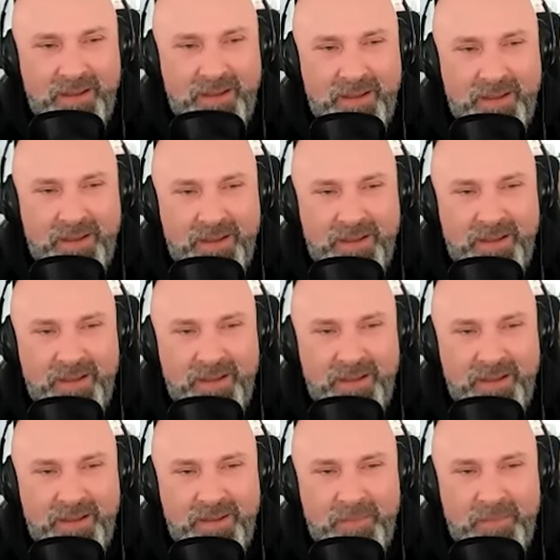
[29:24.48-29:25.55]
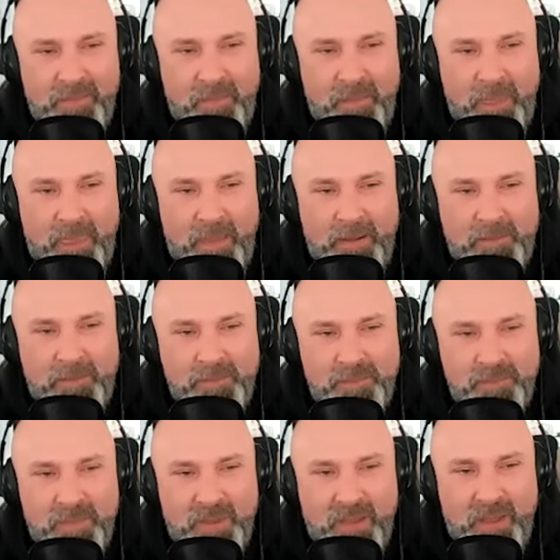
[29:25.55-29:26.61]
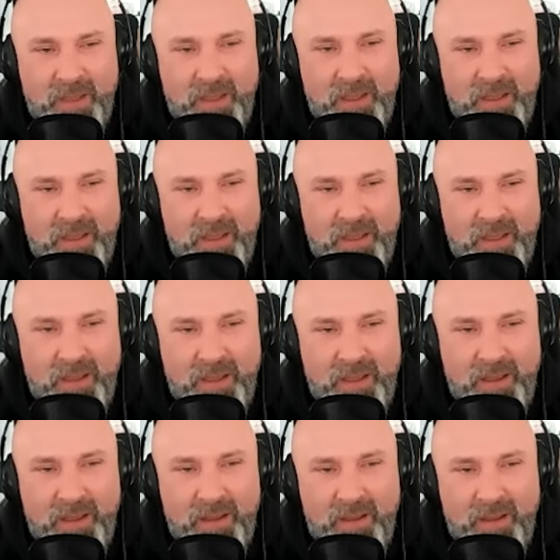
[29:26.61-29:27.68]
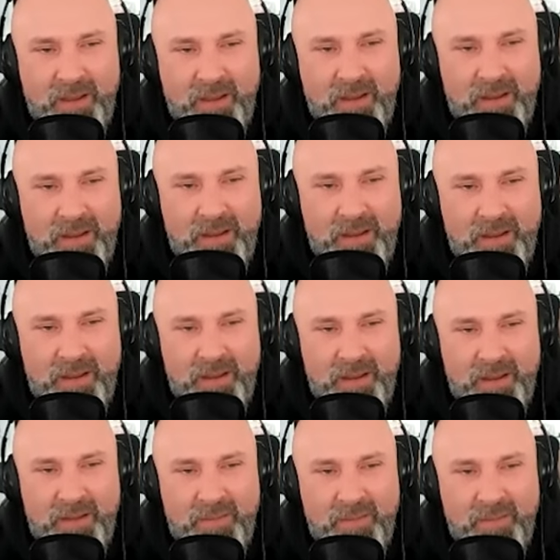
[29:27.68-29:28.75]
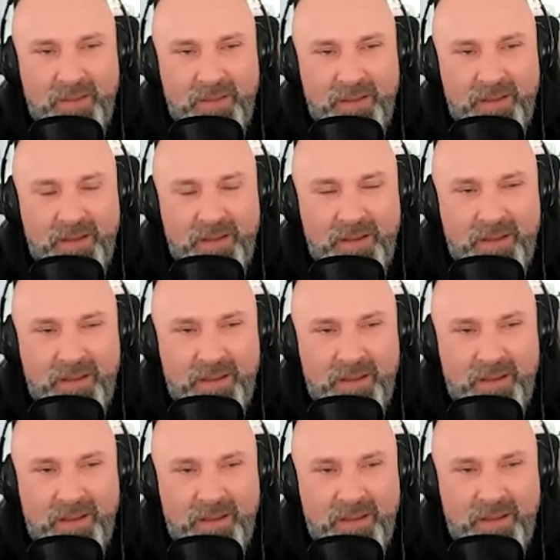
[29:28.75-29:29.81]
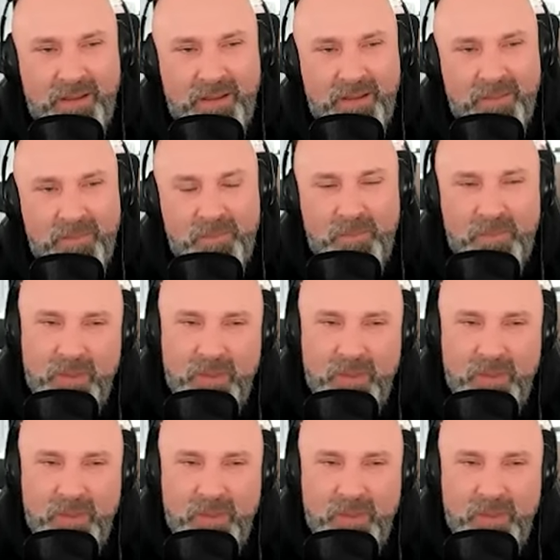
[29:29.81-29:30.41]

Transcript: [no speech]